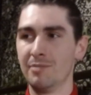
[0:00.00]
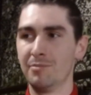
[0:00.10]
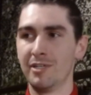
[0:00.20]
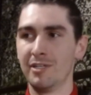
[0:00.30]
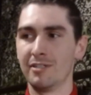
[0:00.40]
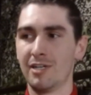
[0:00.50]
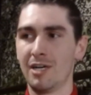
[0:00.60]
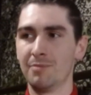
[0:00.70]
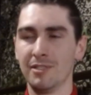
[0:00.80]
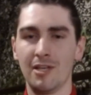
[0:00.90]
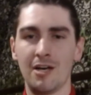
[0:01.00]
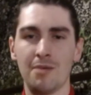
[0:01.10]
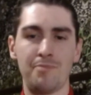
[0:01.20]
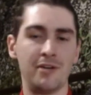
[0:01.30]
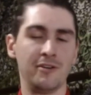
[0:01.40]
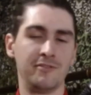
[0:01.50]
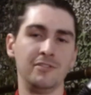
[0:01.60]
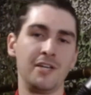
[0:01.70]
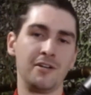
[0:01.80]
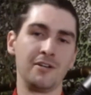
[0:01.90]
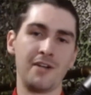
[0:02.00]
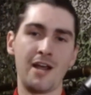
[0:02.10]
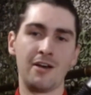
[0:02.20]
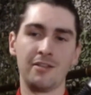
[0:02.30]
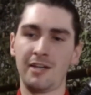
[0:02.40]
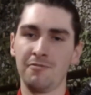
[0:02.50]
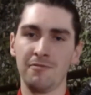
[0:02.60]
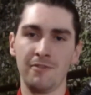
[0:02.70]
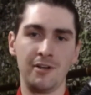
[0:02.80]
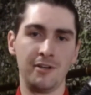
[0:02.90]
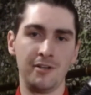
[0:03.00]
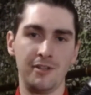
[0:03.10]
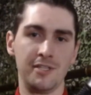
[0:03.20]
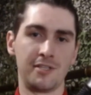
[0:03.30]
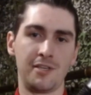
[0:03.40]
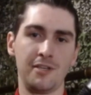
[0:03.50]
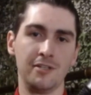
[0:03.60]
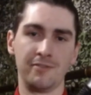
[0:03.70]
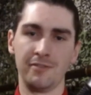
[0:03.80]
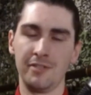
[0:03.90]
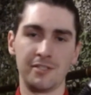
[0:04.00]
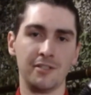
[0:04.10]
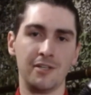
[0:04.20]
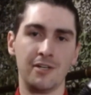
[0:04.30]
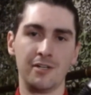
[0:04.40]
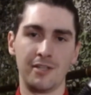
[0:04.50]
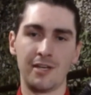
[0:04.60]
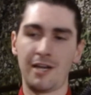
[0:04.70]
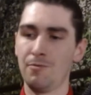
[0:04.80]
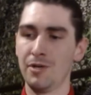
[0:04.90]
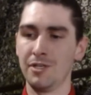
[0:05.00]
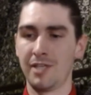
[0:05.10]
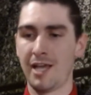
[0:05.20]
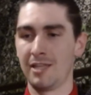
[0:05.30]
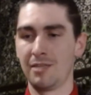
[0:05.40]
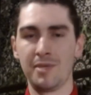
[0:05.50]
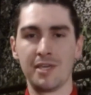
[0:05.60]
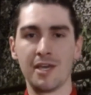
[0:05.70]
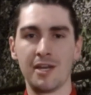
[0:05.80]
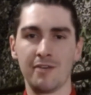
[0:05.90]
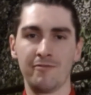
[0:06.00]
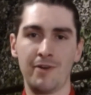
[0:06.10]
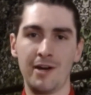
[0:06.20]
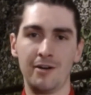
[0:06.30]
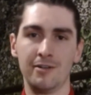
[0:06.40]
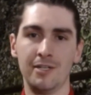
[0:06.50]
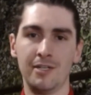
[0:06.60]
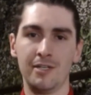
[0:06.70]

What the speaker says: but I'm a lot better of a leader now that I've run this guild for this long than I was at the beginning of WoW.